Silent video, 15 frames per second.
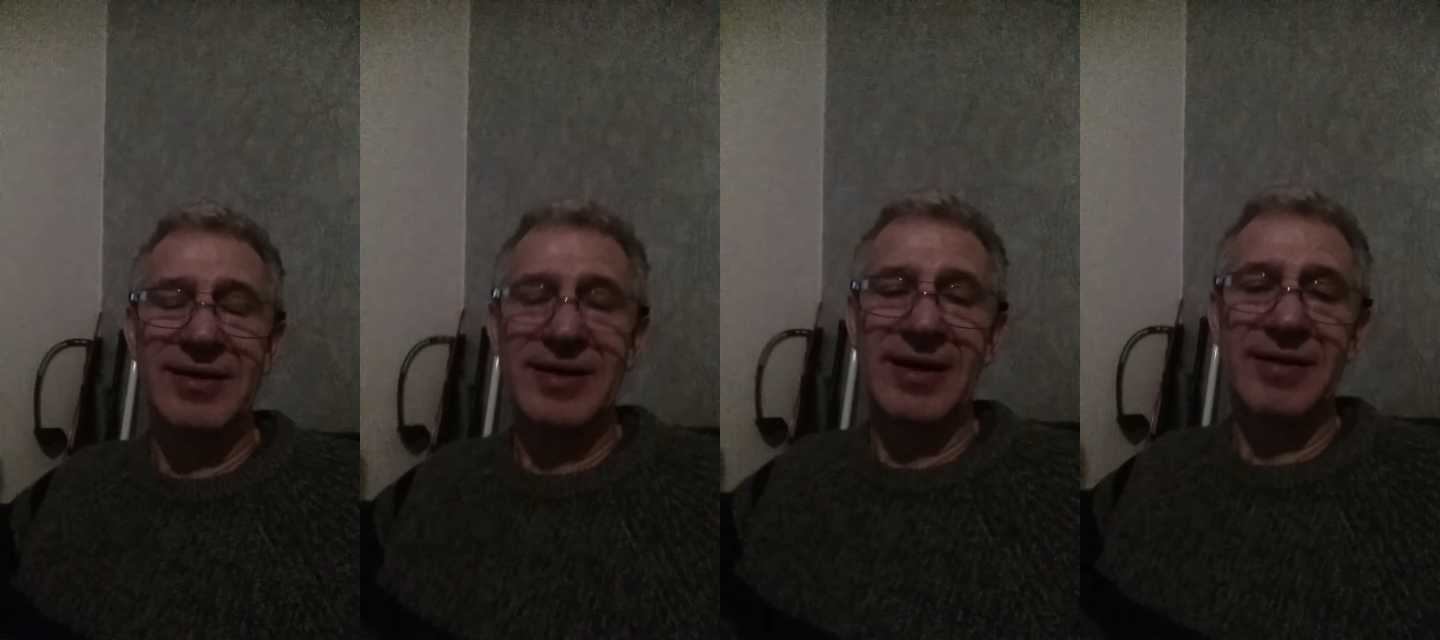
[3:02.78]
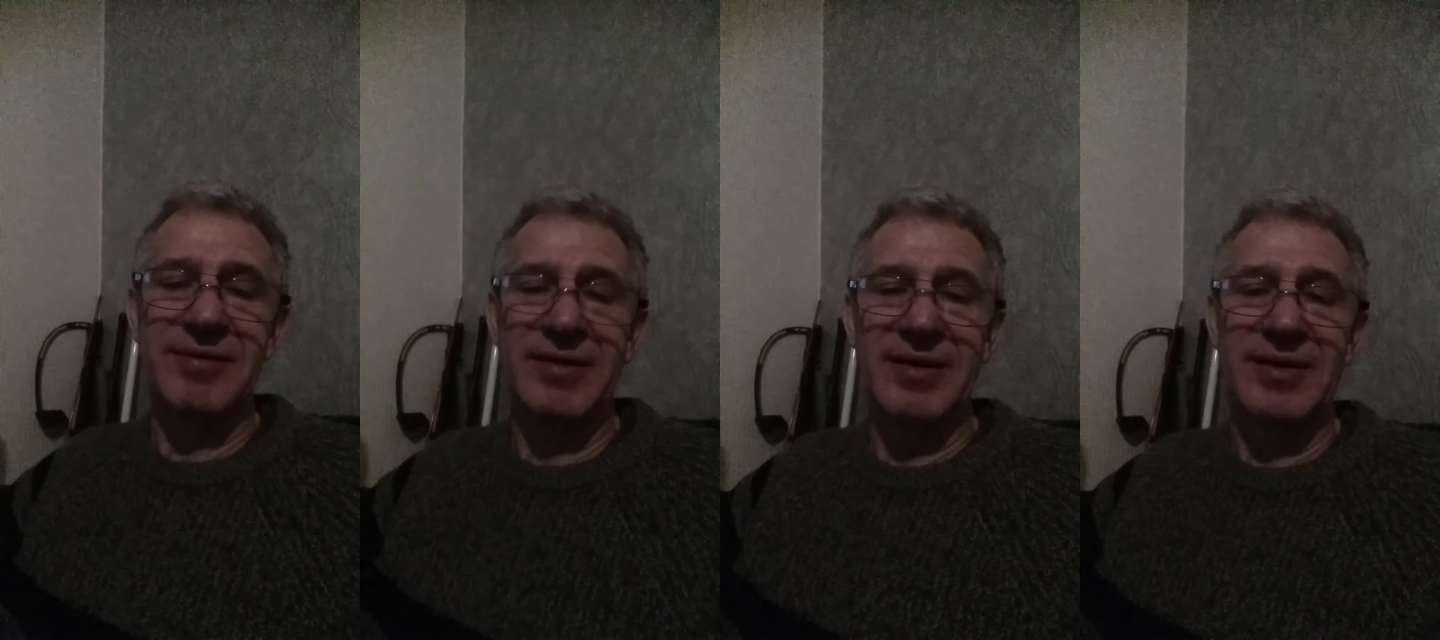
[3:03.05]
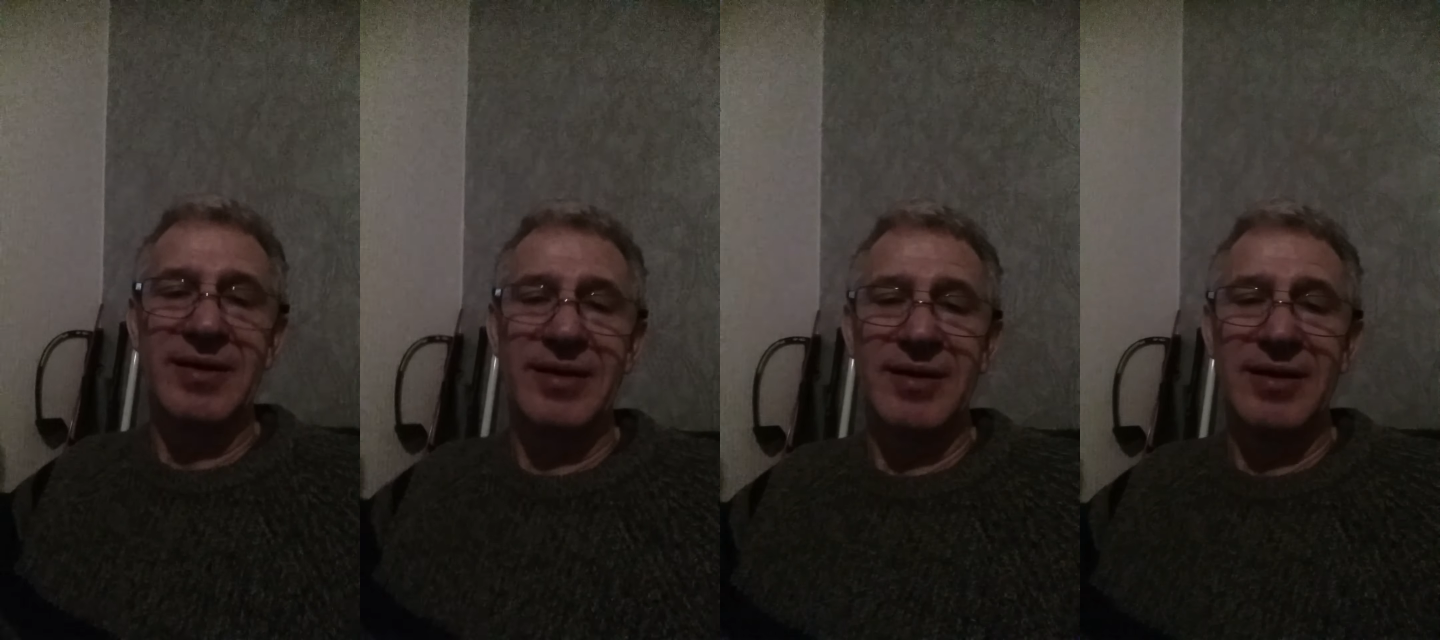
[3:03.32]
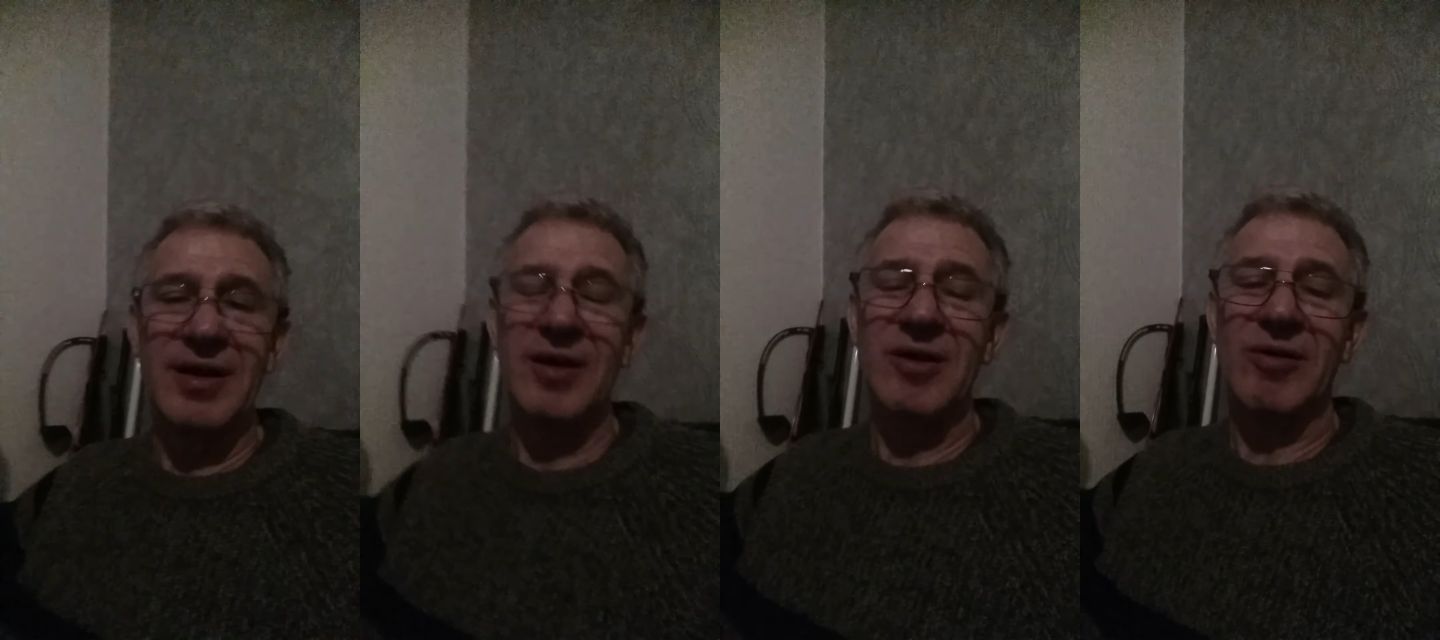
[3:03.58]
So
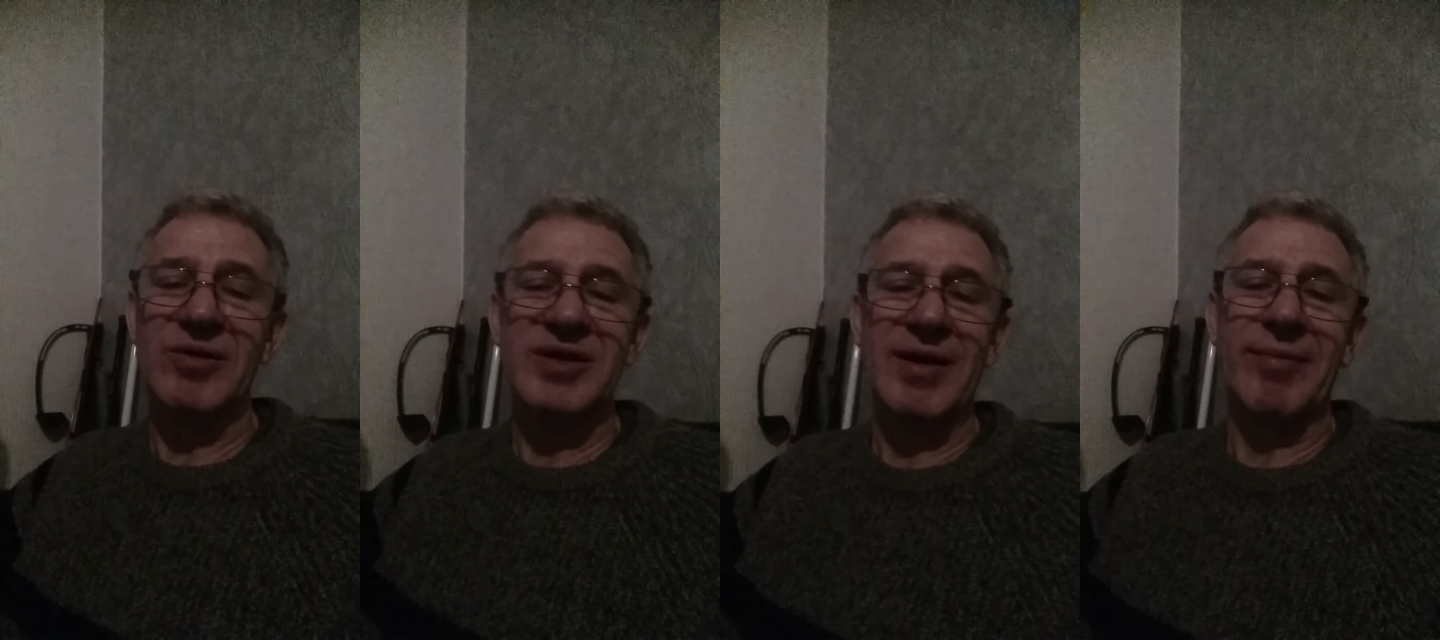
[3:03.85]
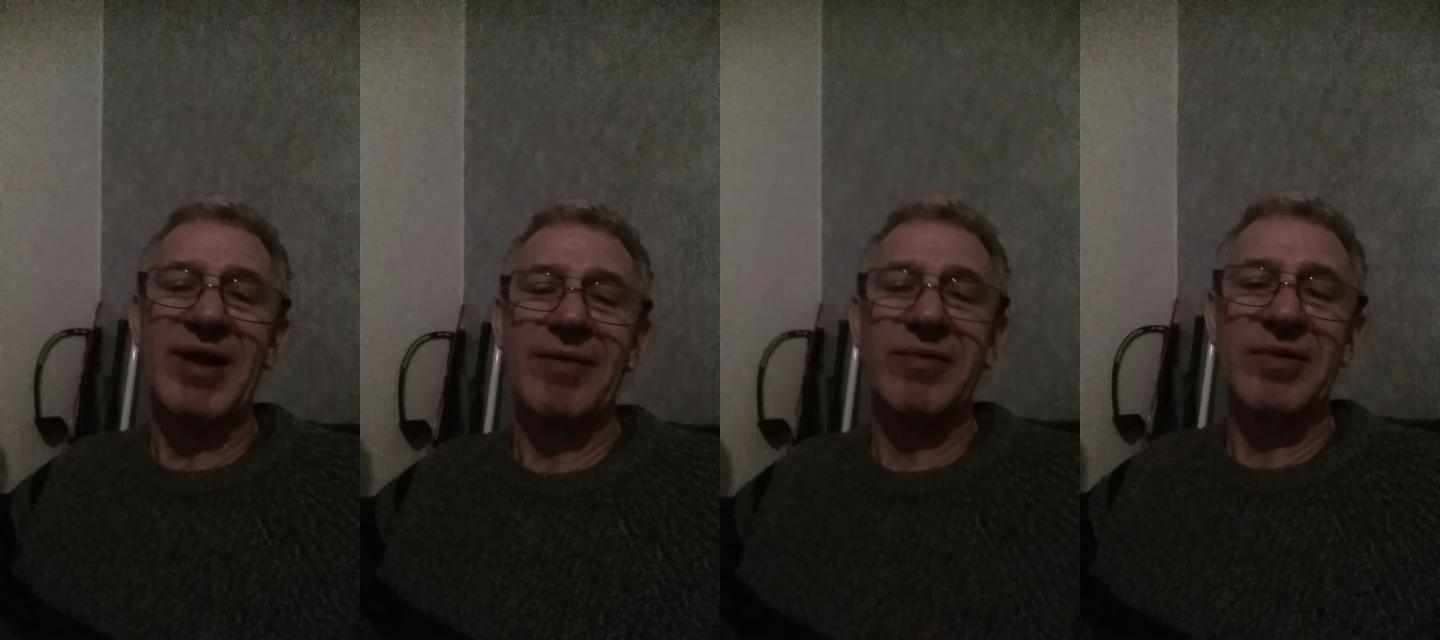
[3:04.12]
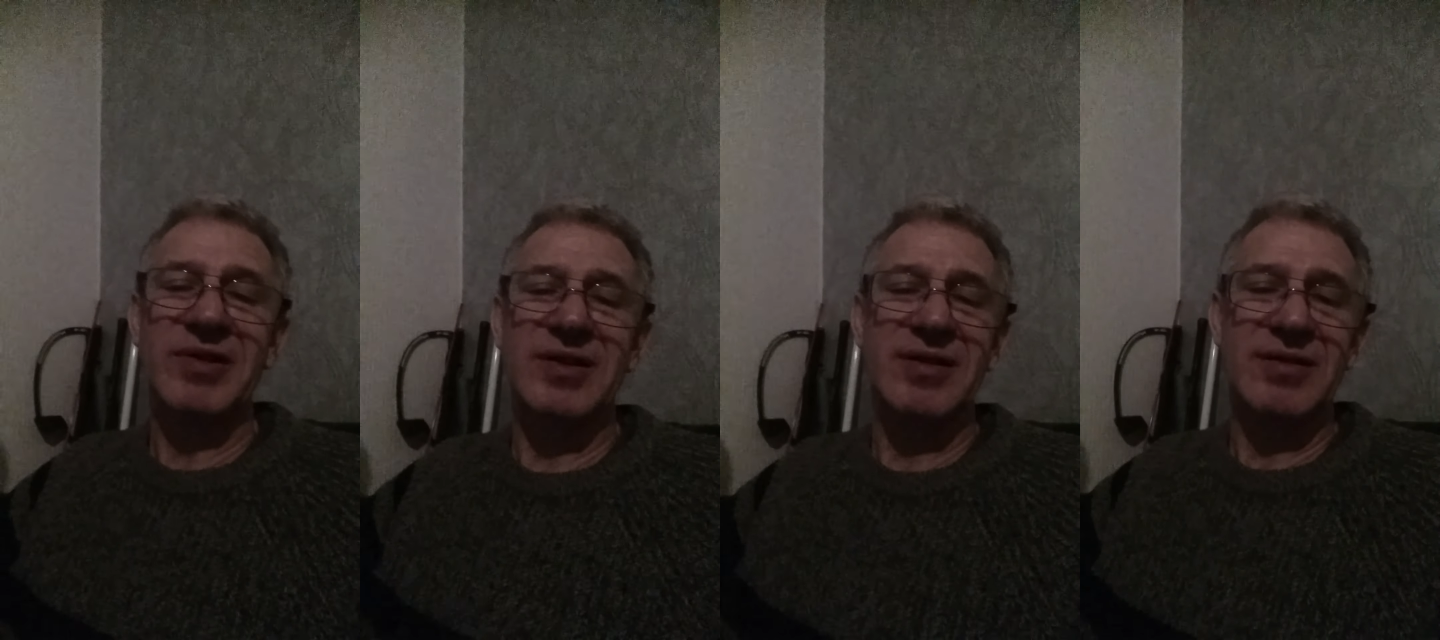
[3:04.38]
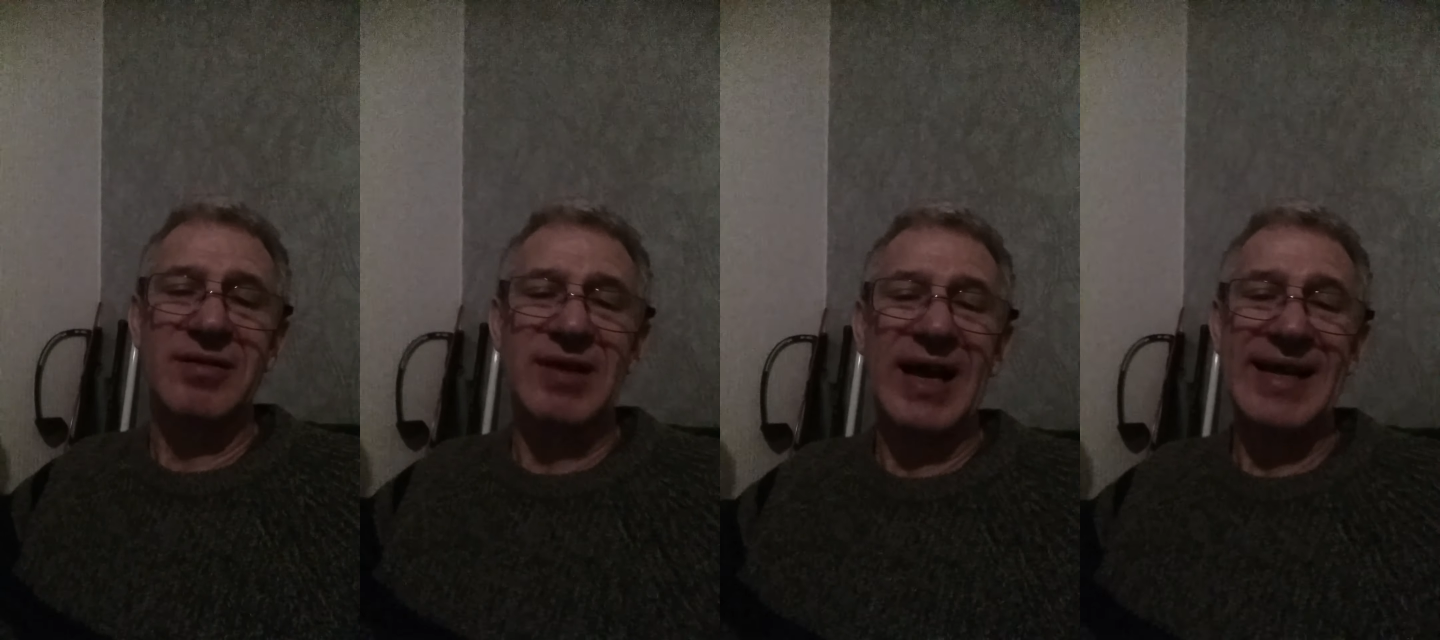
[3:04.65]
you can knock someone out for
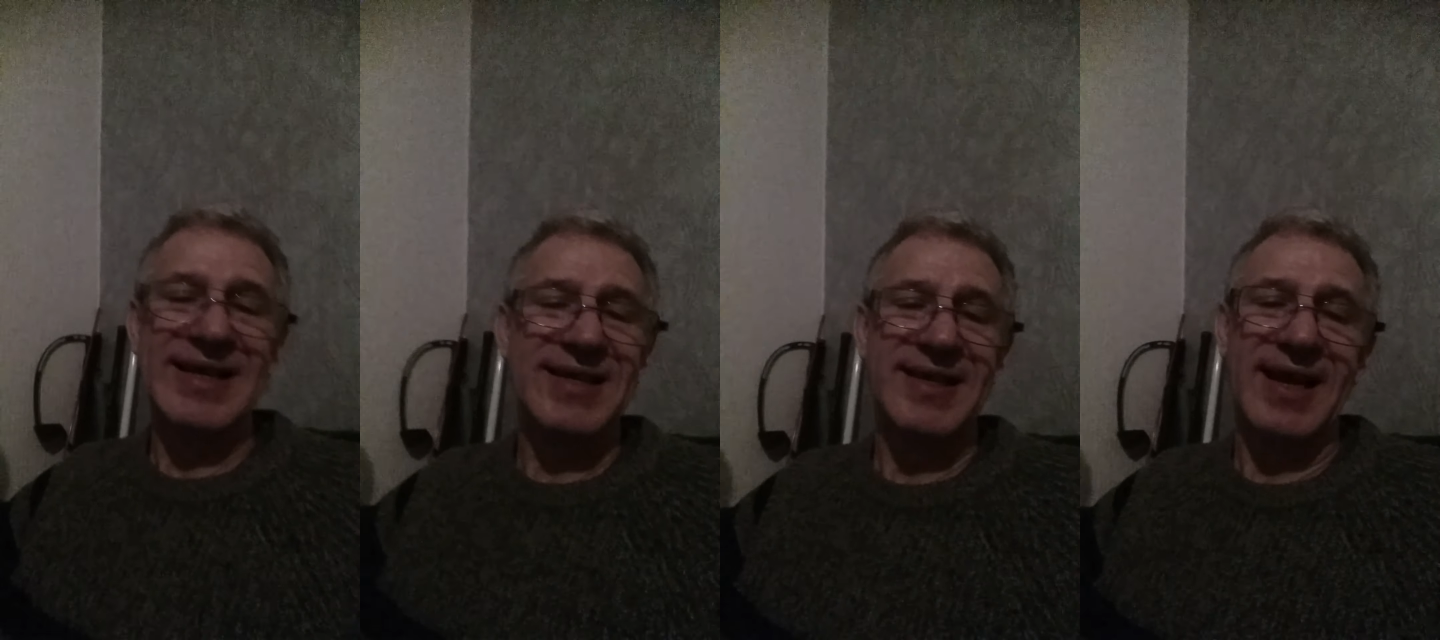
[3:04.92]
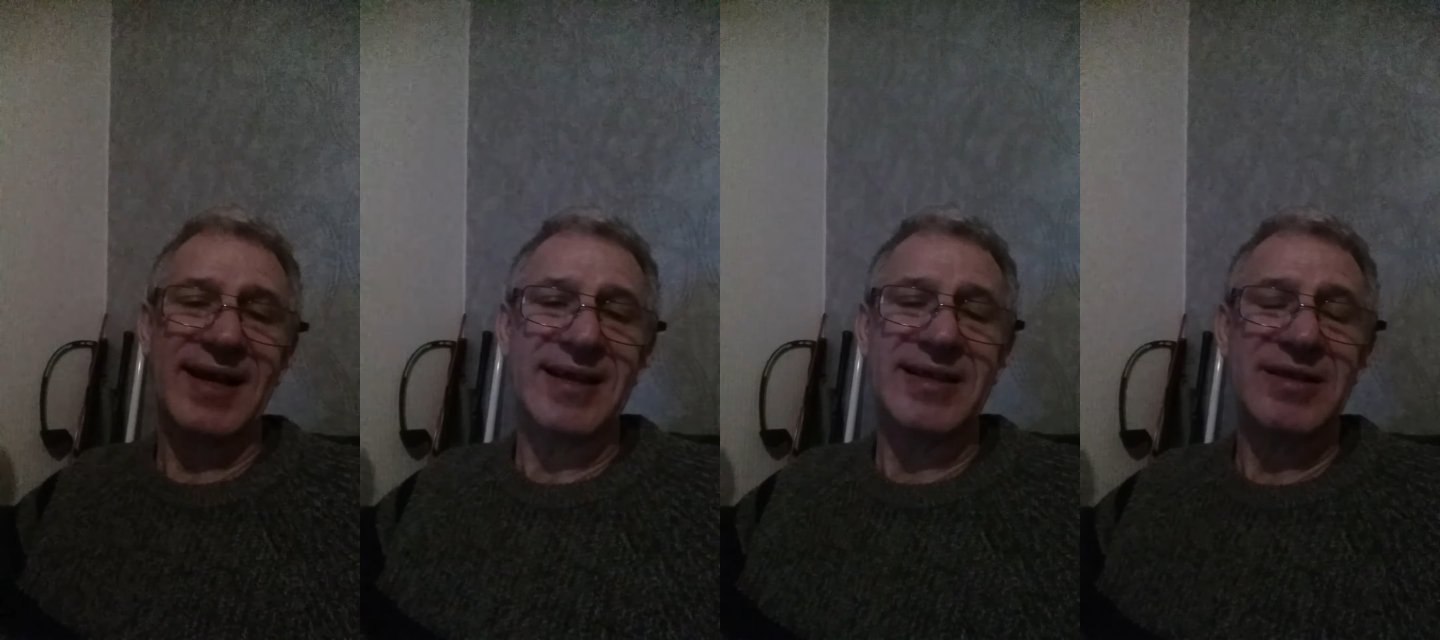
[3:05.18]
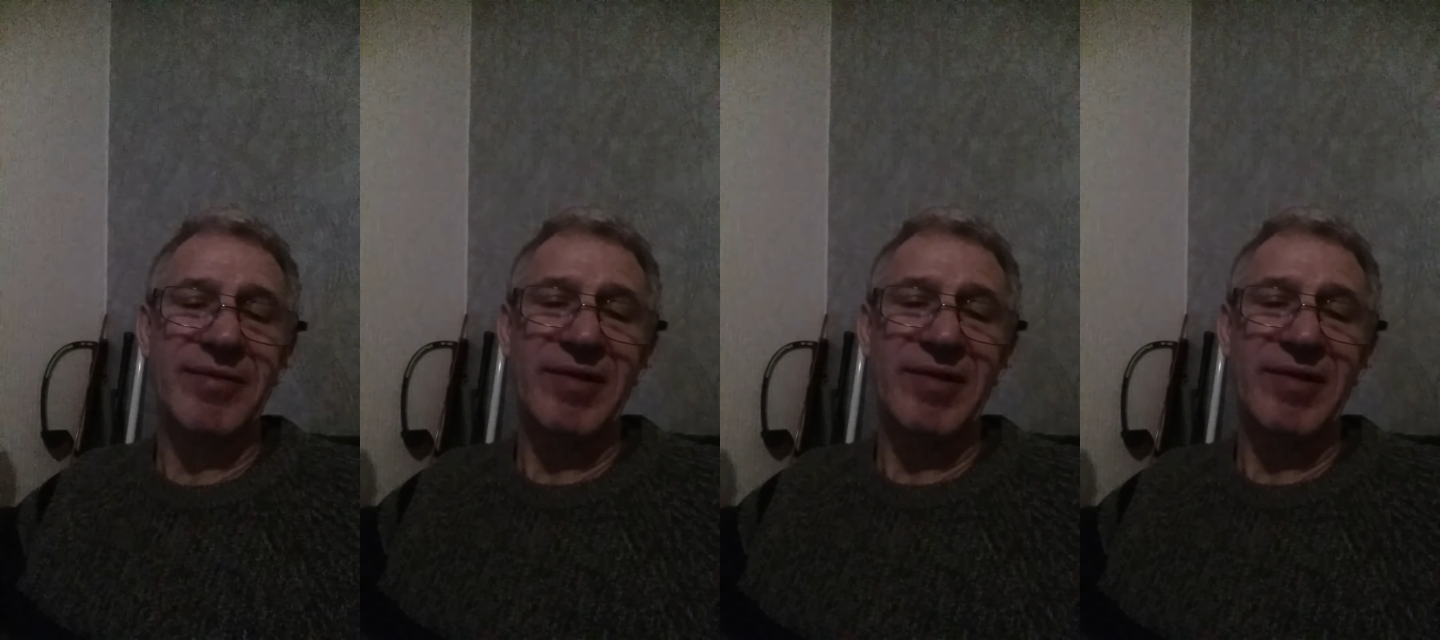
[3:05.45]
eight seconds.